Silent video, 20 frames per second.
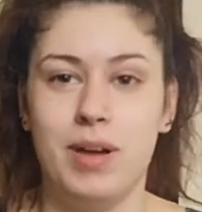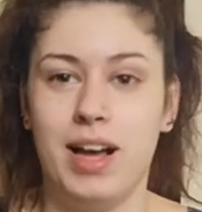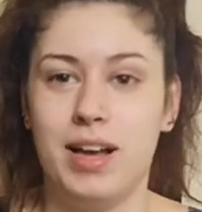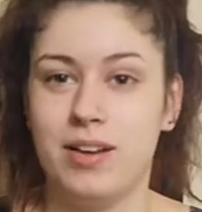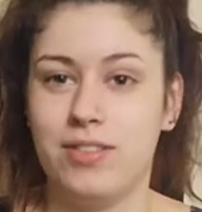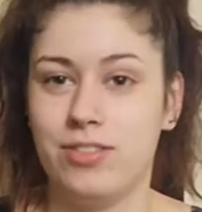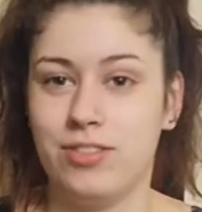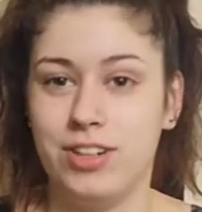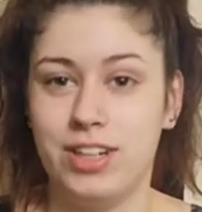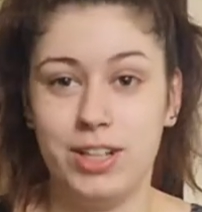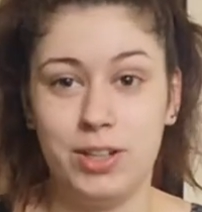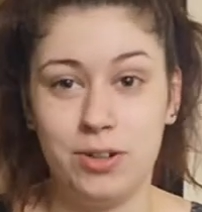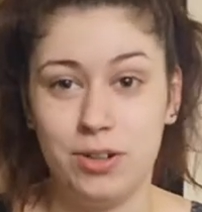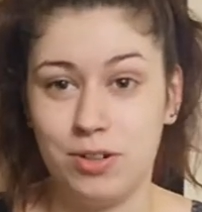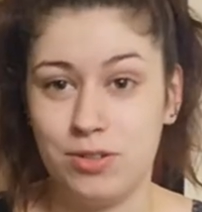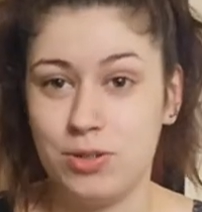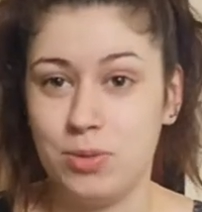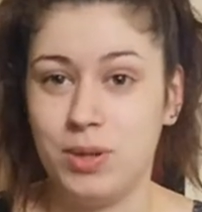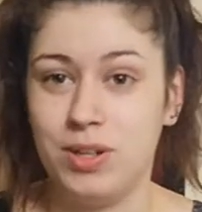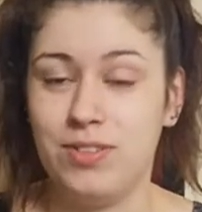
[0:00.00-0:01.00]
I have a reading
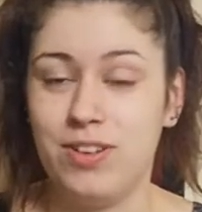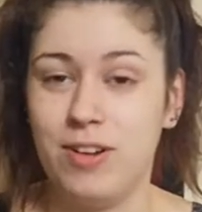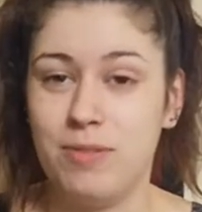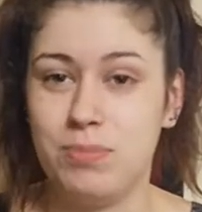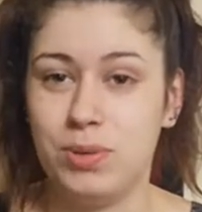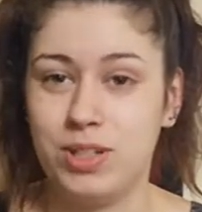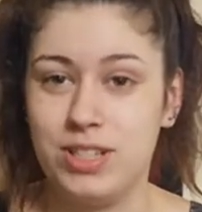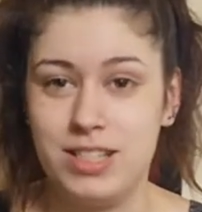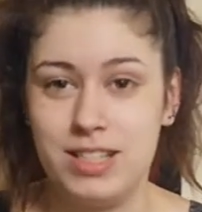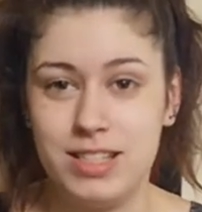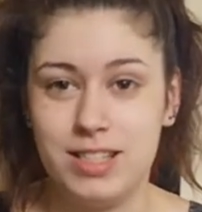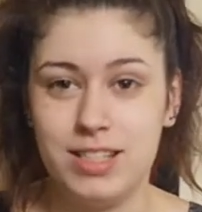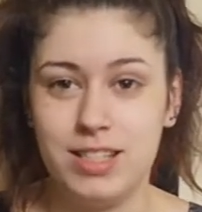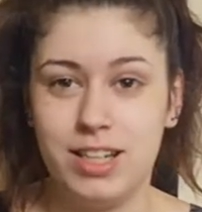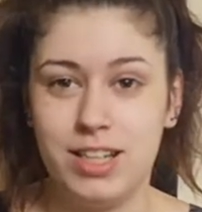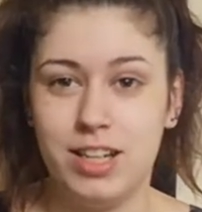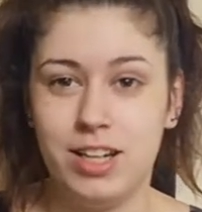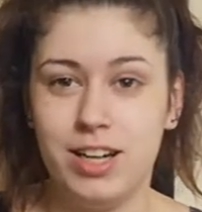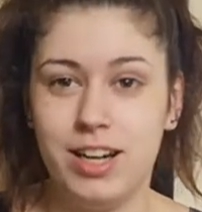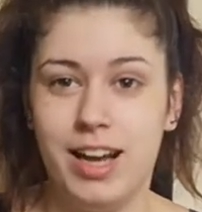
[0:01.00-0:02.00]
goal of 25 books this
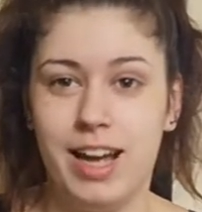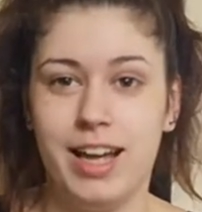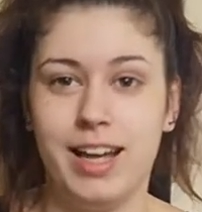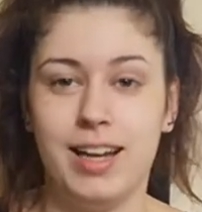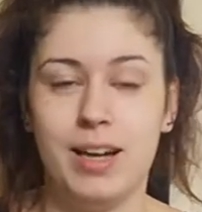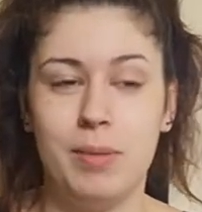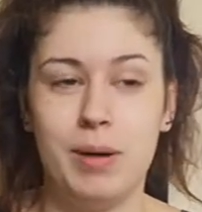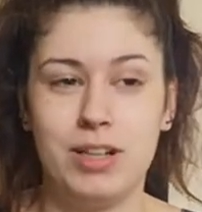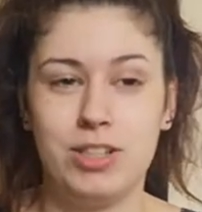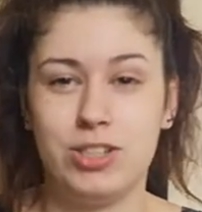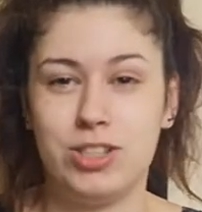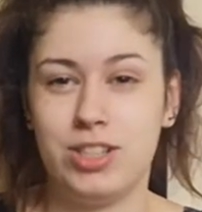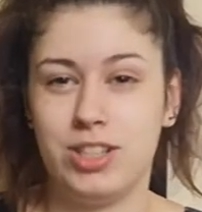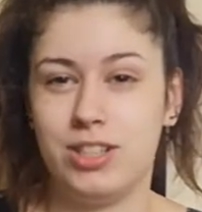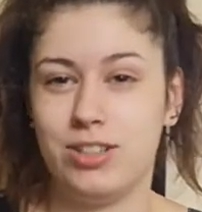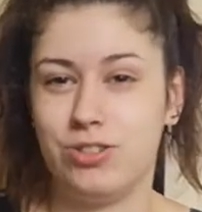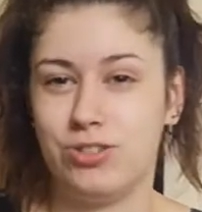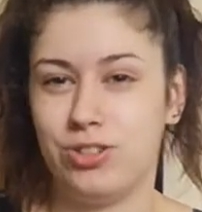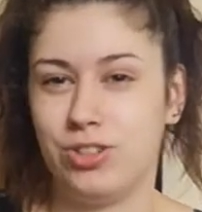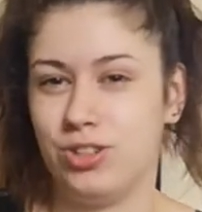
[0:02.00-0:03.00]
year, and I'm
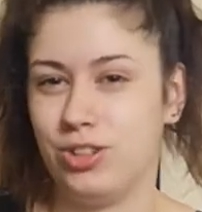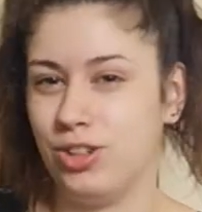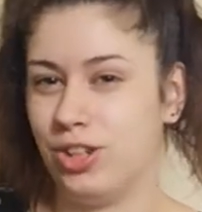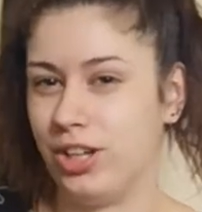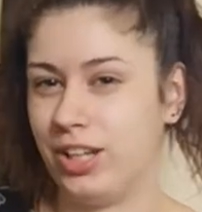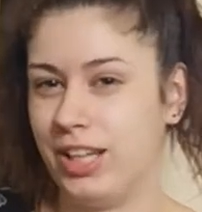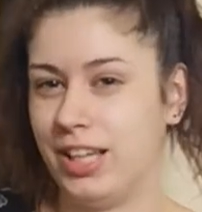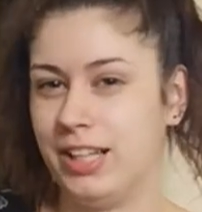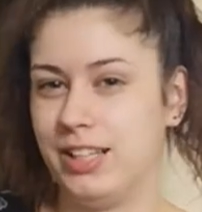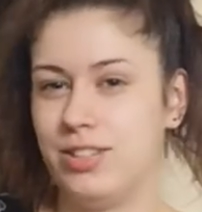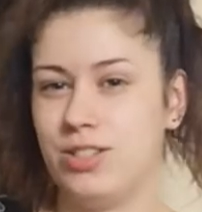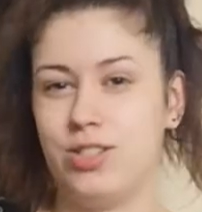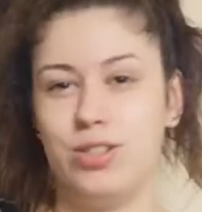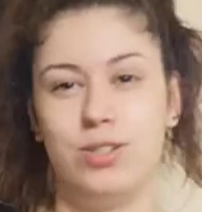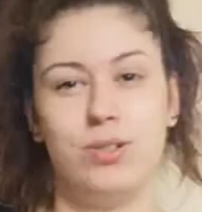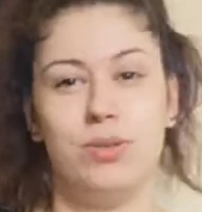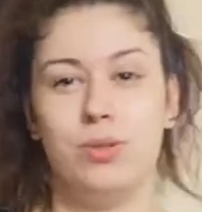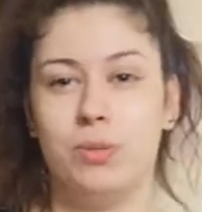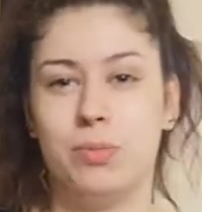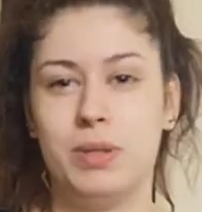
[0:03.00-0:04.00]
actually looking
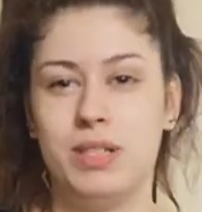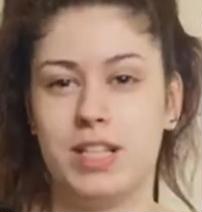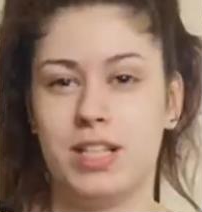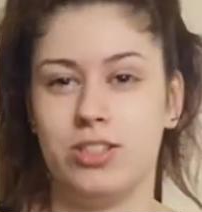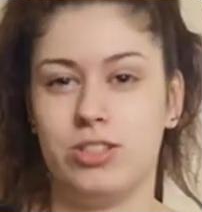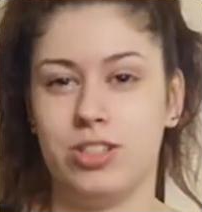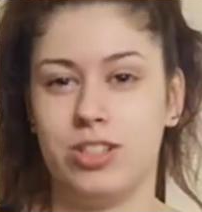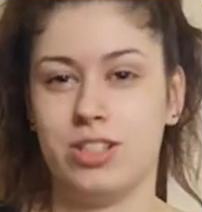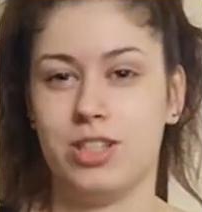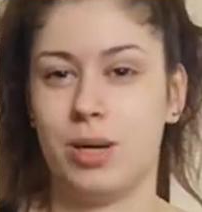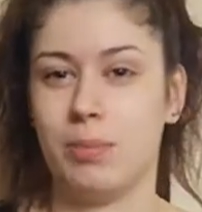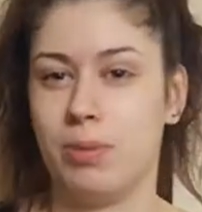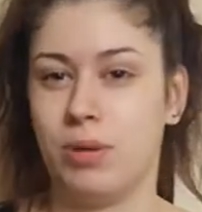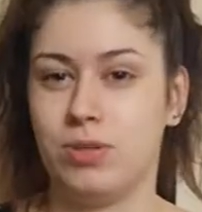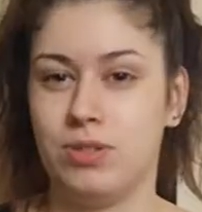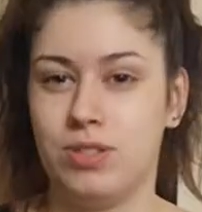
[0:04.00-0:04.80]
to potentially start